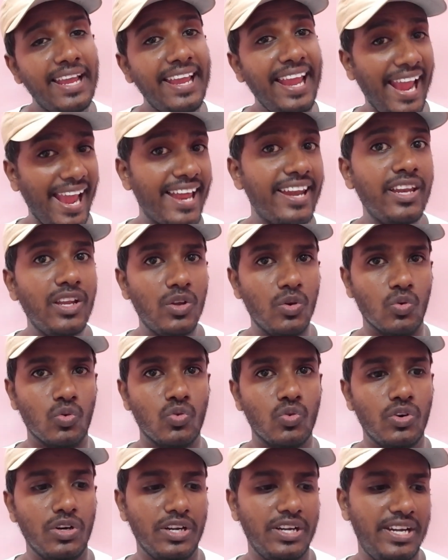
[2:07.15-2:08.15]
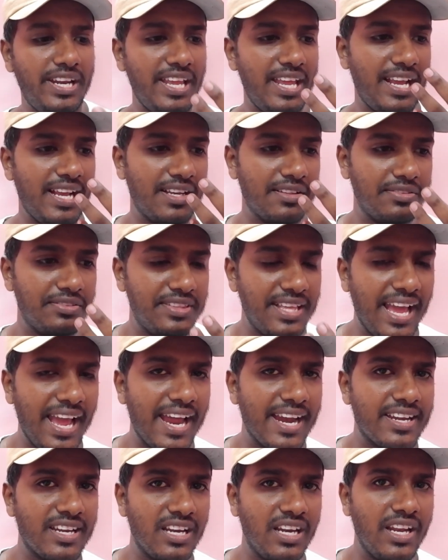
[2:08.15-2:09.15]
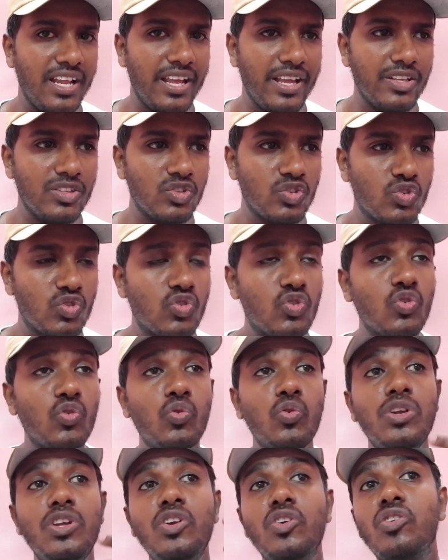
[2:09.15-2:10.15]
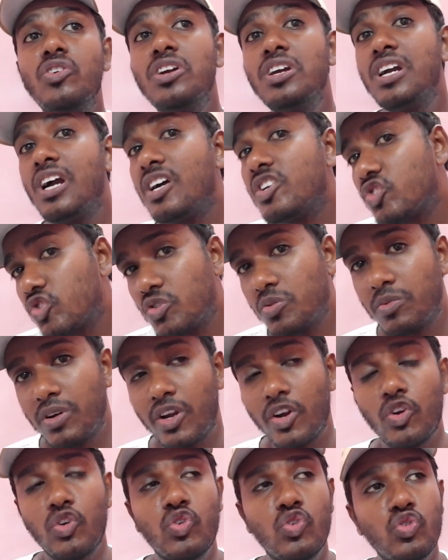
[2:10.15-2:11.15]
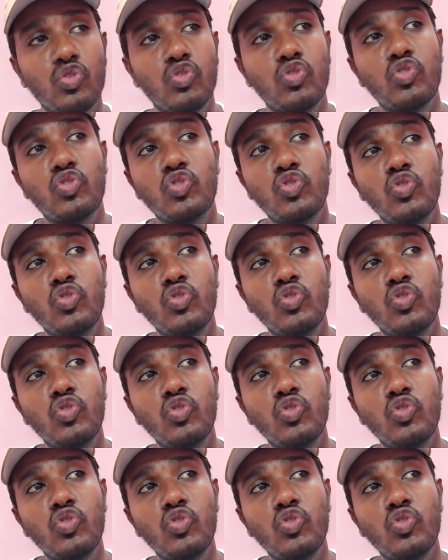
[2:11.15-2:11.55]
Can you take that lens to your customer to